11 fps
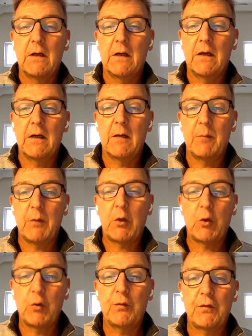uh,
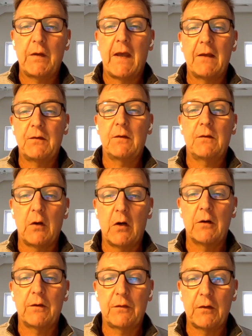because assets
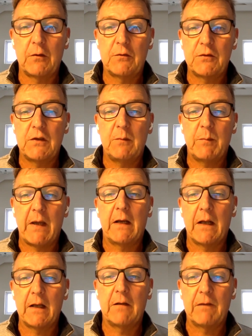are so cheap and
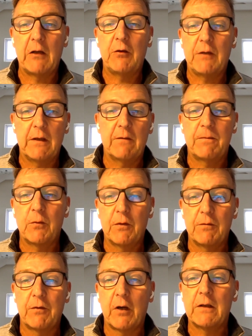undervalued here for a
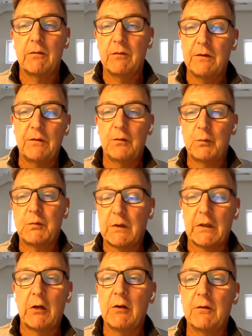variety of reasons, which we can
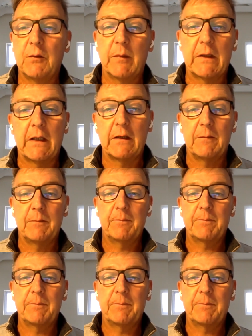go into a bit later.